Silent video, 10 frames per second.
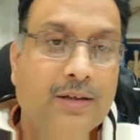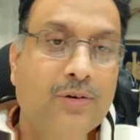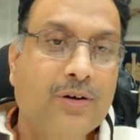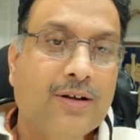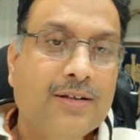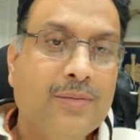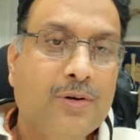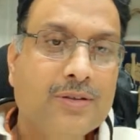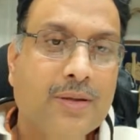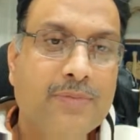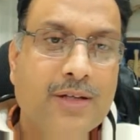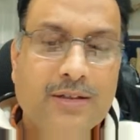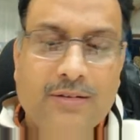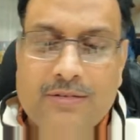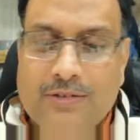You are talking about
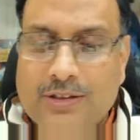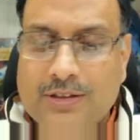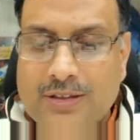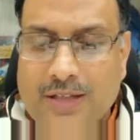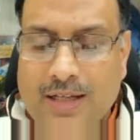subjective question.